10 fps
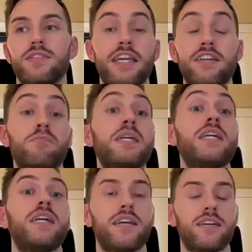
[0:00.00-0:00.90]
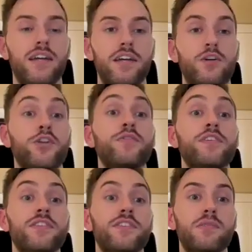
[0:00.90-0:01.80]
state of being. Like our
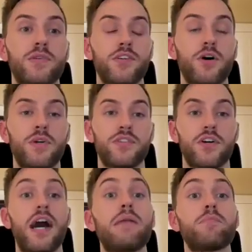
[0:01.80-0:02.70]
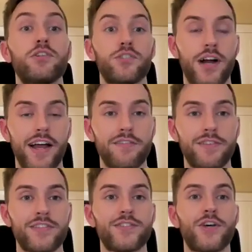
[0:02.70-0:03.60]
nervous system is always on
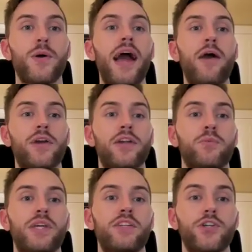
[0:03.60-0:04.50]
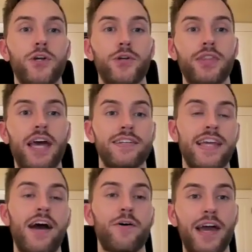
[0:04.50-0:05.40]
hyperdrive. And so how can we turn that
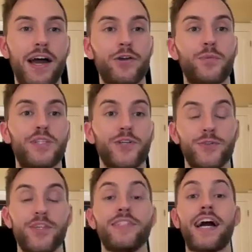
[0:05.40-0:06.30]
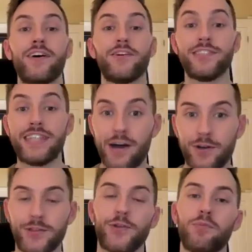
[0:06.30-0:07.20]
down? How can we turn the dial
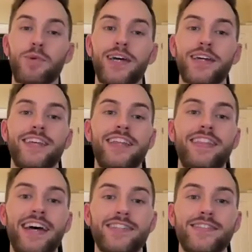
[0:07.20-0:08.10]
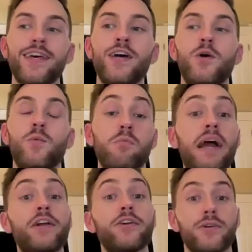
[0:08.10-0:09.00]
down a little bit? And that's where
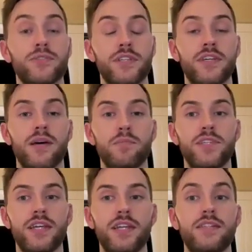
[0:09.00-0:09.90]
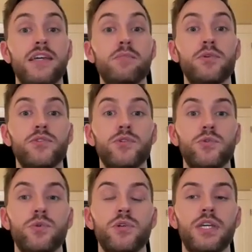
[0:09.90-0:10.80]
microdosing comes in. And it's able
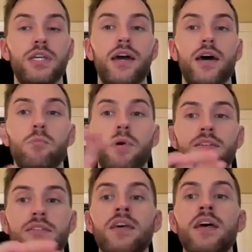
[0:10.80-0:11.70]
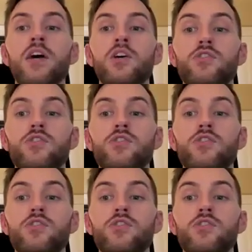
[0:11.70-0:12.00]
to really help us